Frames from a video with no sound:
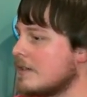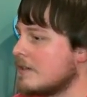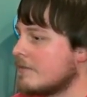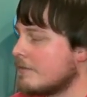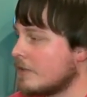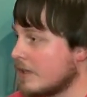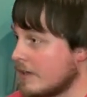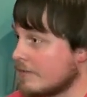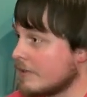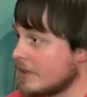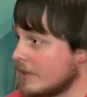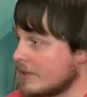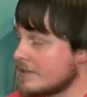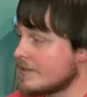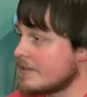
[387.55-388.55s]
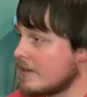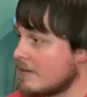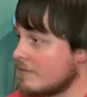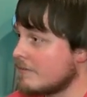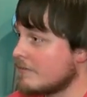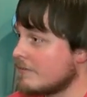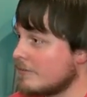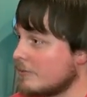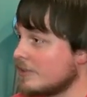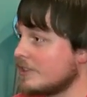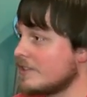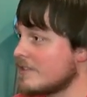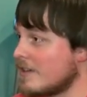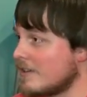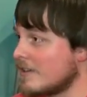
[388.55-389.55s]
forgiving yourself, which
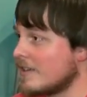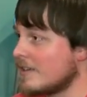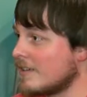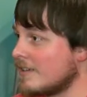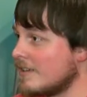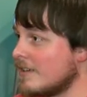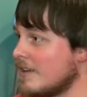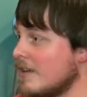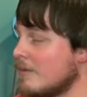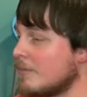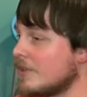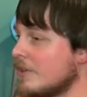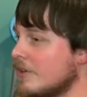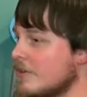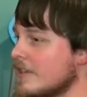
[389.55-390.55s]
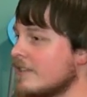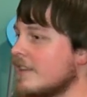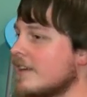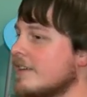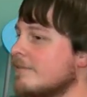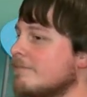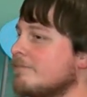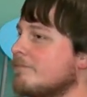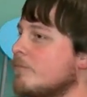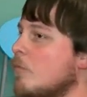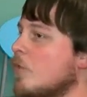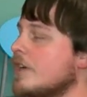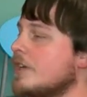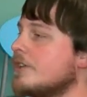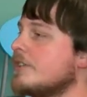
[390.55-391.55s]
is hard, but knowing that
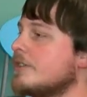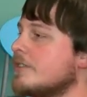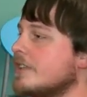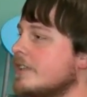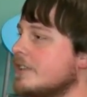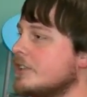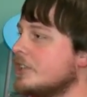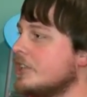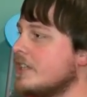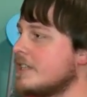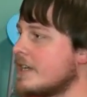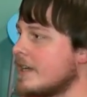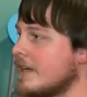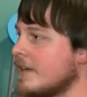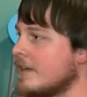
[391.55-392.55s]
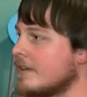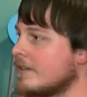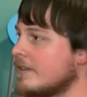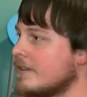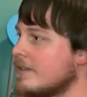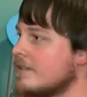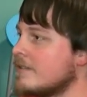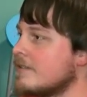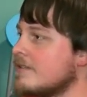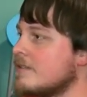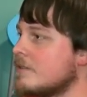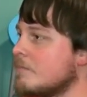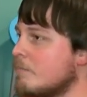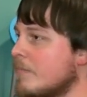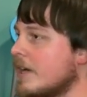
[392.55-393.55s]
what you're doing each day
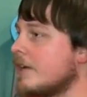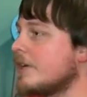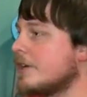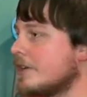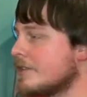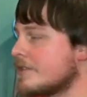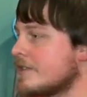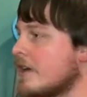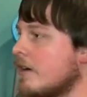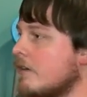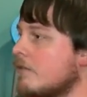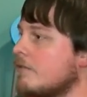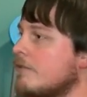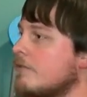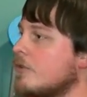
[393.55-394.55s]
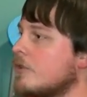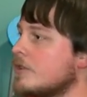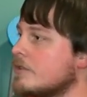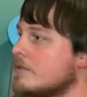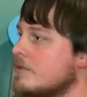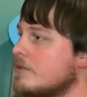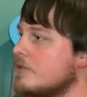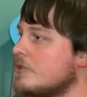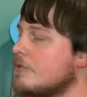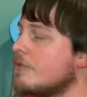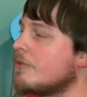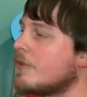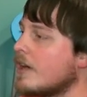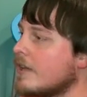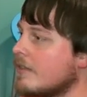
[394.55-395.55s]
to better yourself or do
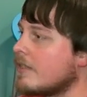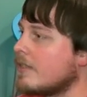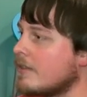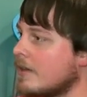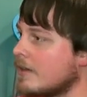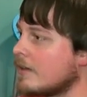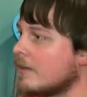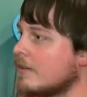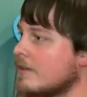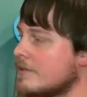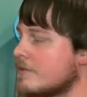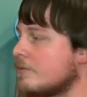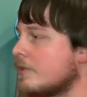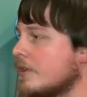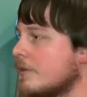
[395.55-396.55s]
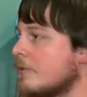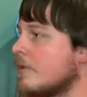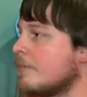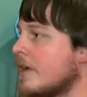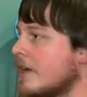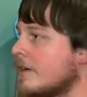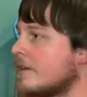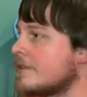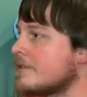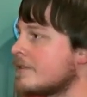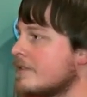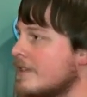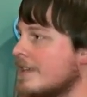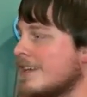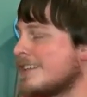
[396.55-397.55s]
the right thing is really what matters.
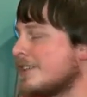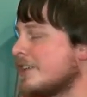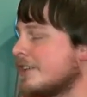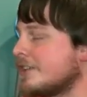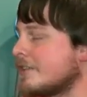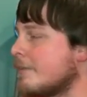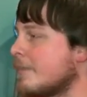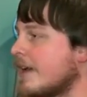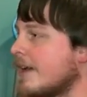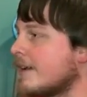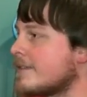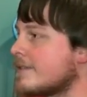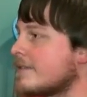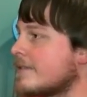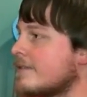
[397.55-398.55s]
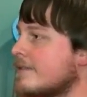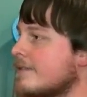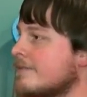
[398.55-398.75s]
You can't change the past.